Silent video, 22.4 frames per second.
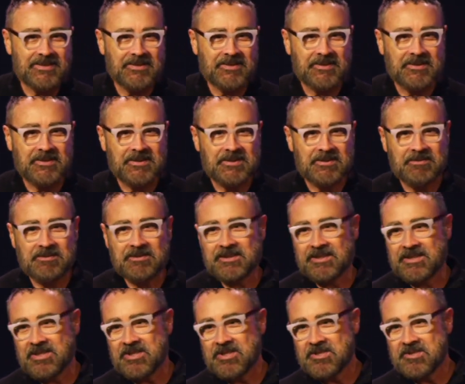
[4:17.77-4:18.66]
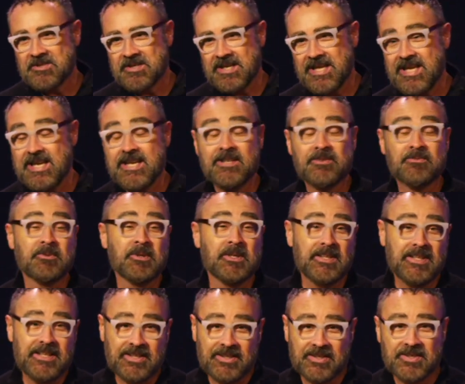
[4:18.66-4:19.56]
or we'll go eat
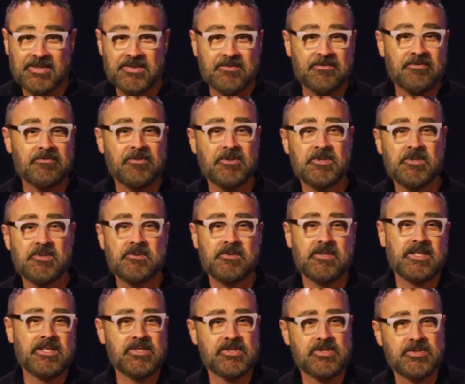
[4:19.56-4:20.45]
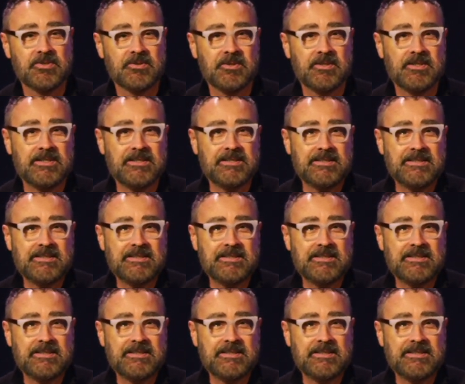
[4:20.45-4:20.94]
really good food and enjoy